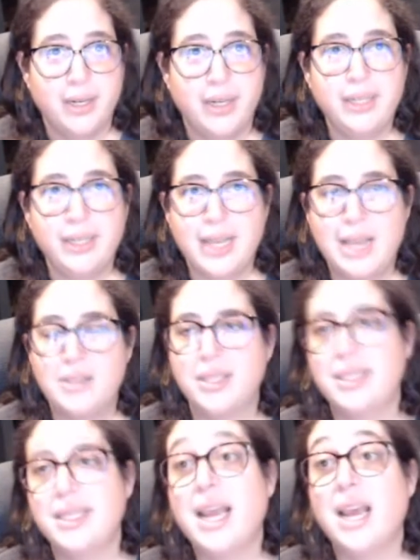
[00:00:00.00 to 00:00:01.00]
it allows
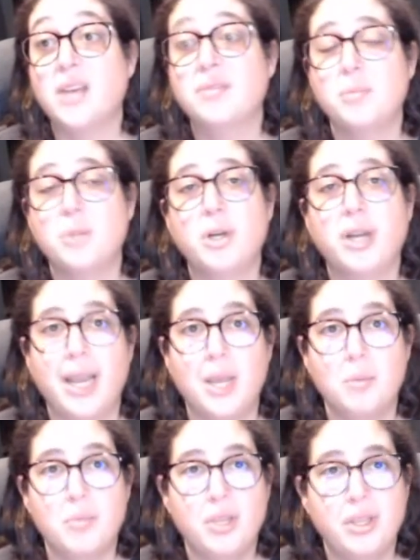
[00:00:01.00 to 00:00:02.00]
us to have more
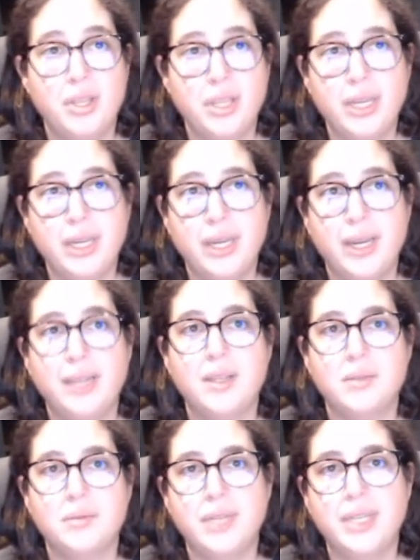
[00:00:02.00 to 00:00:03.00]
empathy in
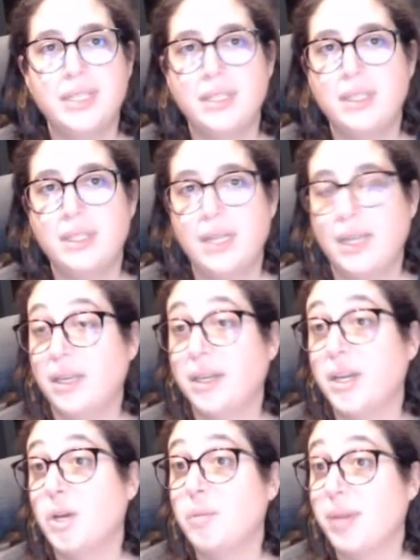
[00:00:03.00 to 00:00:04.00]
the reason the
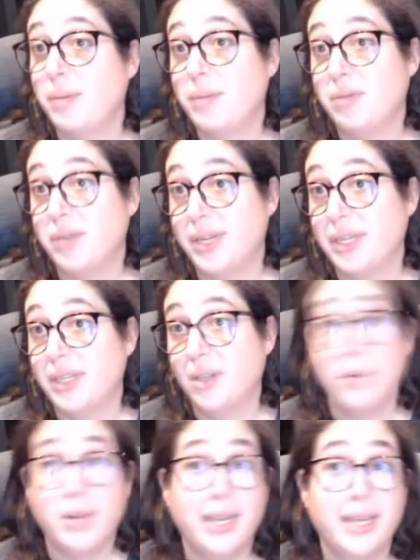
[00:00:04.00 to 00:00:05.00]
code may be written
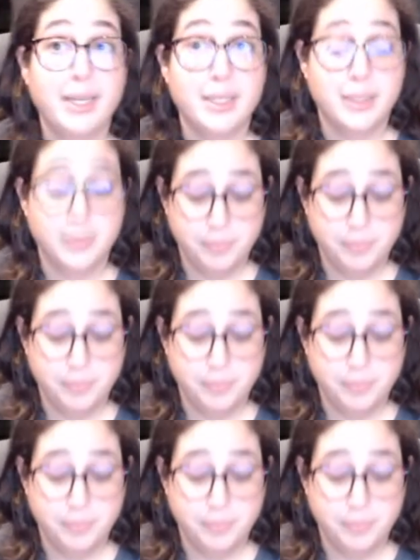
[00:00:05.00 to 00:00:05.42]
the way it is.